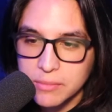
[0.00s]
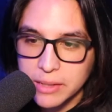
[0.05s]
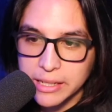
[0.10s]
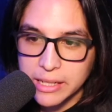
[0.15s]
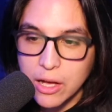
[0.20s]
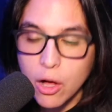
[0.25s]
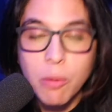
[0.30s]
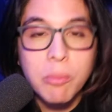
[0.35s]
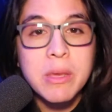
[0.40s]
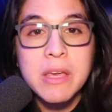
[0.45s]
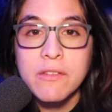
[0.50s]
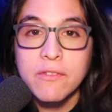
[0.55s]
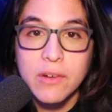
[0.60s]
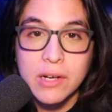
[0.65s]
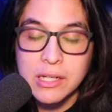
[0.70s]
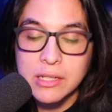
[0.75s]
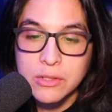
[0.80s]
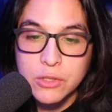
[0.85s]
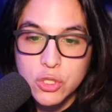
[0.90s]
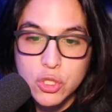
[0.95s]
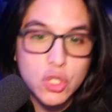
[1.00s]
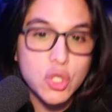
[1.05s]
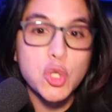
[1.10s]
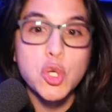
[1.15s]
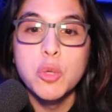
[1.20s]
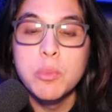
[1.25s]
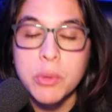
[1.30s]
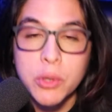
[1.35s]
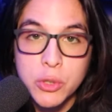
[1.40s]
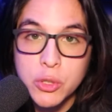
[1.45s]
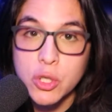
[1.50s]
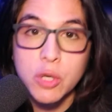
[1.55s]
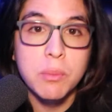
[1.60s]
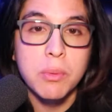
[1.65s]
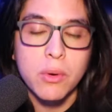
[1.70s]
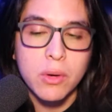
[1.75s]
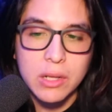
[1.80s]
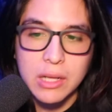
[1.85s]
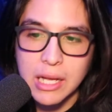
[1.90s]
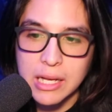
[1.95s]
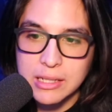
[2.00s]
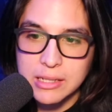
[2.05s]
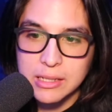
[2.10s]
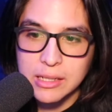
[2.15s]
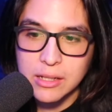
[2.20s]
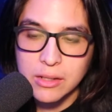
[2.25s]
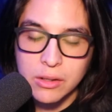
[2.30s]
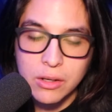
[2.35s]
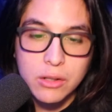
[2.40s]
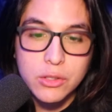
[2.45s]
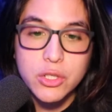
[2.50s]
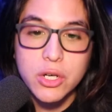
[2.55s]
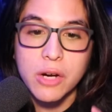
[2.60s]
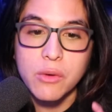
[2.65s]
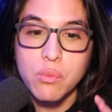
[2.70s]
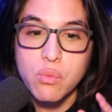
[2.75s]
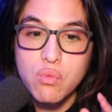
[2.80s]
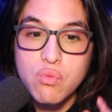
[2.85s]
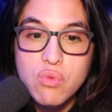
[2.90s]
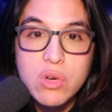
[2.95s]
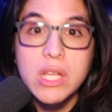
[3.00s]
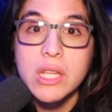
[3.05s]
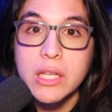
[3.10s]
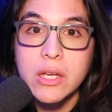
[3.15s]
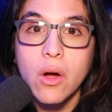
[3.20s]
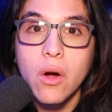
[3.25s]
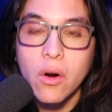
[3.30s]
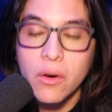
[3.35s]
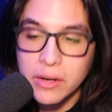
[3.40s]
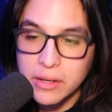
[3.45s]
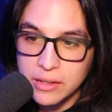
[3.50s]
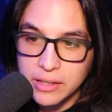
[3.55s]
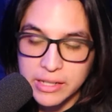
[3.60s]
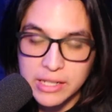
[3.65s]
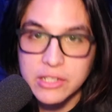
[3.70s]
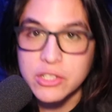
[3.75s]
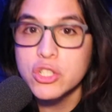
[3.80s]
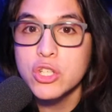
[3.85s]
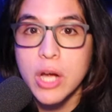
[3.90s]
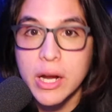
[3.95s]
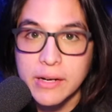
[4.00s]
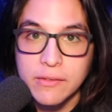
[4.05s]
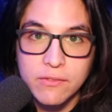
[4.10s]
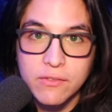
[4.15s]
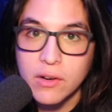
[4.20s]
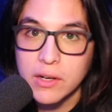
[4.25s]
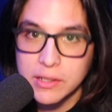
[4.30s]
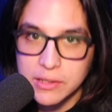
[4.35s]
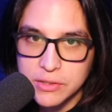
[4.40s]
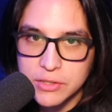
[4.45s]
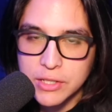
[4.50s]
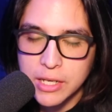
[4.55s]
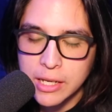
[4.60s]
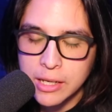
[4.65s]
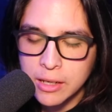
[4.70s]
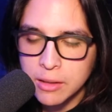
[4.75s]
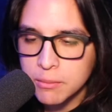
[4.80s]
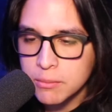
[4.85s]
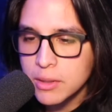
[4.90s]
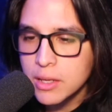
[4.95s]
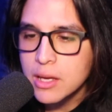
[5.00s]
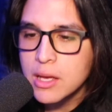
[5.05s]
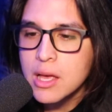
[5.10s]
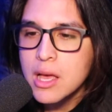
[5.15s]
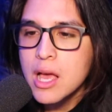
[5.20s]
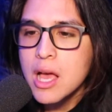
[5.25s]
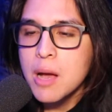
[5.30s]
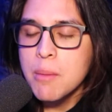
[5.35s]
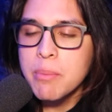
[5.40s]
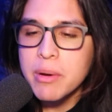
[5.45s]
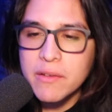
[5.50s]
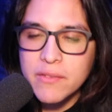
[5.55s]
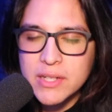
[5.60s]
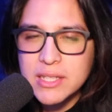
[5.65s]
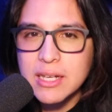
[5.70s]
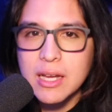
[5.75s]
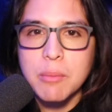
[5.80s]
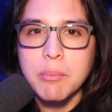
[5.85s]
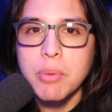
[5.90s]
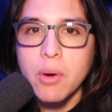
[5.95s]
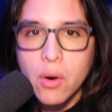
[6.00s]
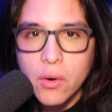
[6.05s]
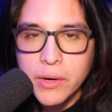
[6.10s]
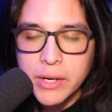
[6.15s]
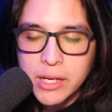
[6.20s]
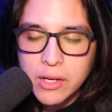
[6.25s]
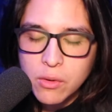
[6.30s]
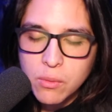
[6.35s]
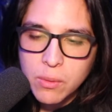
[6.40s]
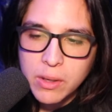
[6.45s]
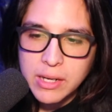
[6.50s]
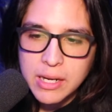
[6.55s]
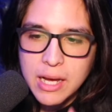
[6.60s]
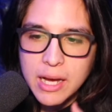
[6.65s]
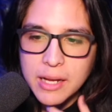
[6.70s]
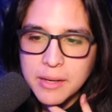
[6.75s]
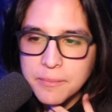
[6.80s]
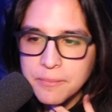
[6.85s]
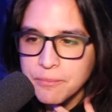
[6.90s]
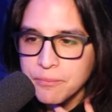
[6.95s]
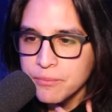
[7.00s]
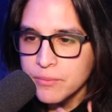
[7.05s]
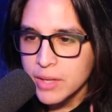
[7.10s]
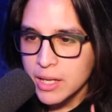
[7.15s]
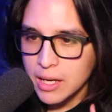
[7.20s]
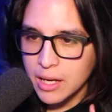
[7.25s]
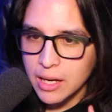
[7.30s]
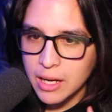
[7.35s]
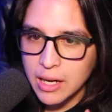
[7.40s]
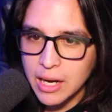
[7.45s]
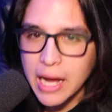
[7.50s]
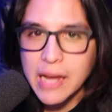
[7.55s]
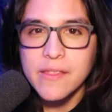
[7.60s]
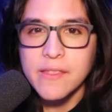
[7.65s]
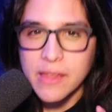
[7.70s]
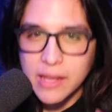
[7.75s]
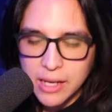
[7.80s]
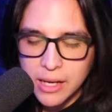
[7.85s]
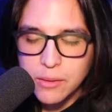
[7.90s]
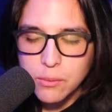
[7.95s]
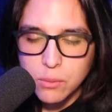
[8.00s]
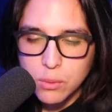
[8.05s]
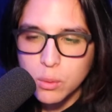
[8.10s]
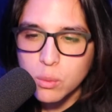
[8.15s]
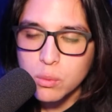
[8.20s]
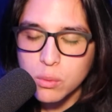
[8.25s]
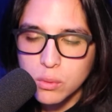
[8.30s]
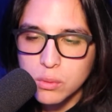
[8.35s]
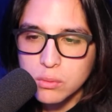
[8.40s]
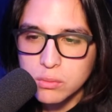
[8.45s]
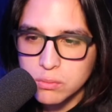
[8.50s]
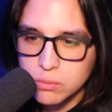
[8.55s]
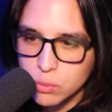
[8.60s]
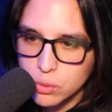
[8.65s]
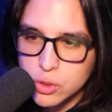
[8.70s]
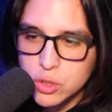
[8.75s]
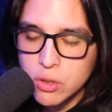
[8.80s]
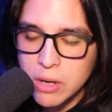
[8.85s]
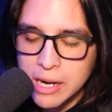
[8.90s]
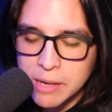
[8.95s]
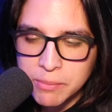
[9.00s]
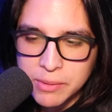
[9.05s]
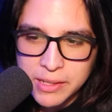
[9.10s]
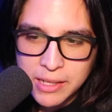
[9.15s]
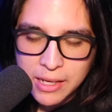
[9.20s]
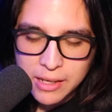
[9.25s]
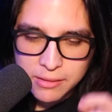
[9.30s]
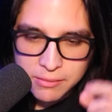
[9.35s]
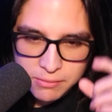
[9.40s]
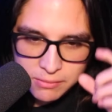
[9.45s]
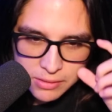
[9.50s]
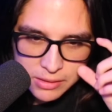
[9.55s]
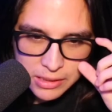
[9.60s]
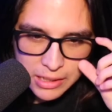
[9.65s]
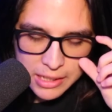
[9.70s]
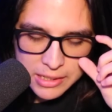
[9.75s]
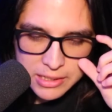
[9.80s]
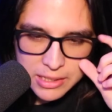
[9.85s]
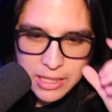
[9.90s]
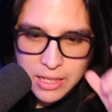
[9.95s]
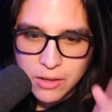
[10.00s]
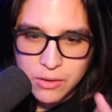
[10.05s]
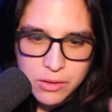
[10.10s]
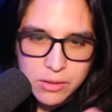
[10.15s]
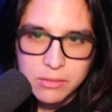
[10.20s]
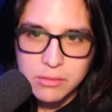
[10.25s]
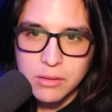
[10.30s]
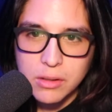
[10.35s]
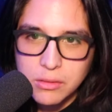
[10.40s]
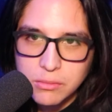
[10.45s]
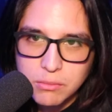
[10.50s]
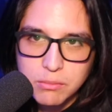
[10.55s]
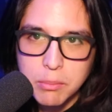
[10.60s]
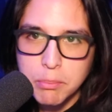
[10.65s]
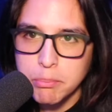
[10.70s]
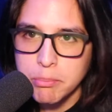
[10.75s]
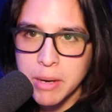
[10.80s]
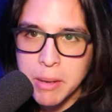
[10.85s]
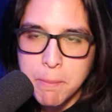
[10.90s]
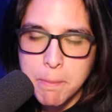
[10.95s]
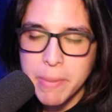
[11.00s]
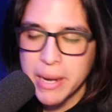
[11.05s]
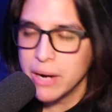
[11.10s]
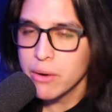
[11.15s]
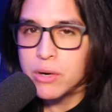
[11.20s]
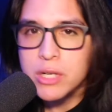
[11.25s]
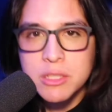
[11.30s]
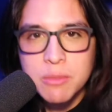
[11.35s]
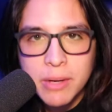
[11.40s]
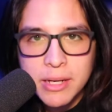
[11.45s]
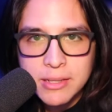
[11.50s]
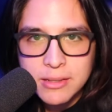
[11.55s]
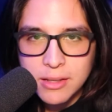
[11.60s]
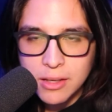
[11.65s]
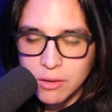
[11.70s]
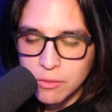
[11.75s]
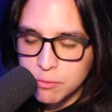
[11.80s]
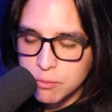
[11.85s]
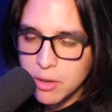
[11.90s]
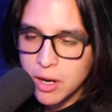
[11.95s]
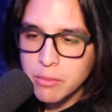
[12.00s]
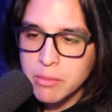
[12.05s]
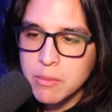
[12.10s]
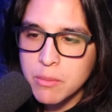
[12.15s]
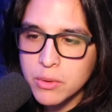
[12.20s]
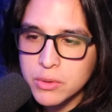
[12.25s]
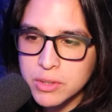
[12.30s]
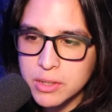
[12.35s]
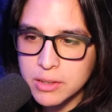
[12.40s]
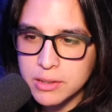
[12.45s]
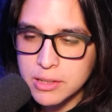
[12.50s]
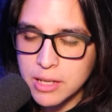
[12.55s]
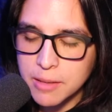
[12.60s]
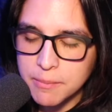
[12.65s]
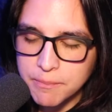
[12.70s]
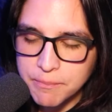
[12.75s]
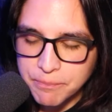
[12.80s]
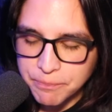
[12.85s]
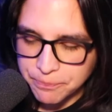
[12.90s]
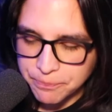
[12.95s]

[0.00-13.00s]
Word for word: Like, I'll be a fucking super-duper class clown. I'll try really hard in, like, a giant fucking stadium. But if it's, like, a party or whatnot, uh, I think I will, will try to be that class clown. I'll, I'll embarrass myself probably most of the time.